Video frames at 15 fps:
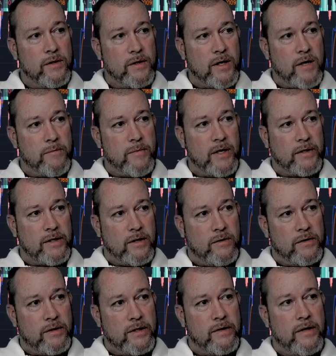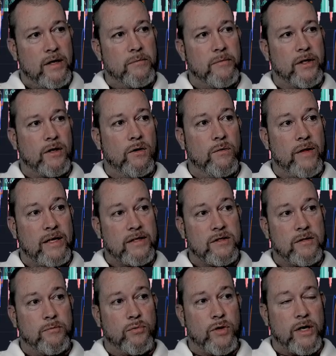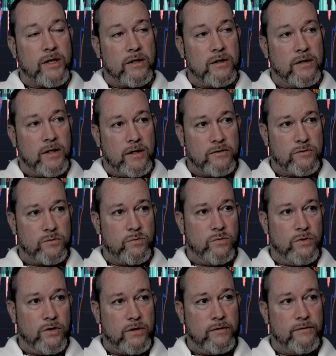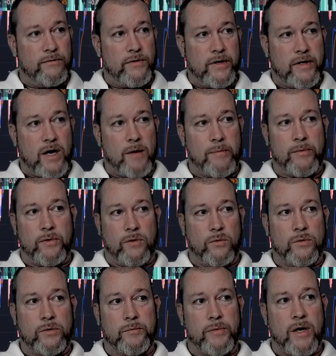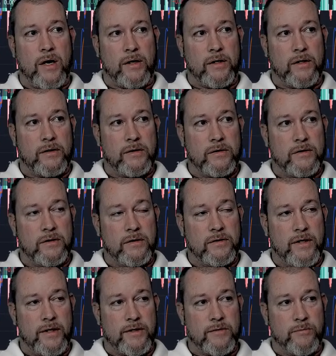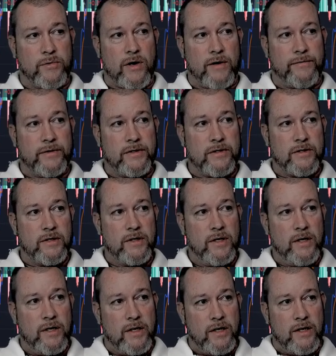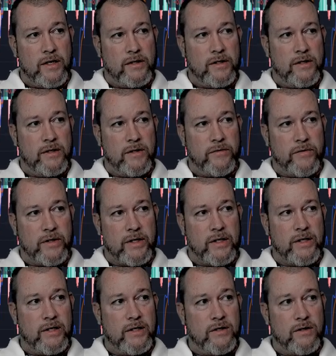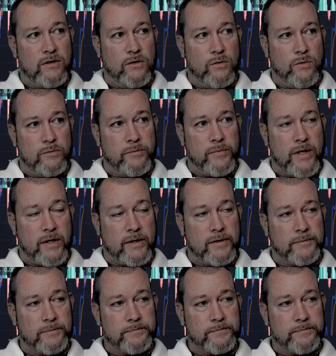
Came back down, and then I'm like, oh, that's the break. And I was looking for the top of the golden pocket to take some profits, and it didn't even get into the golden pocket.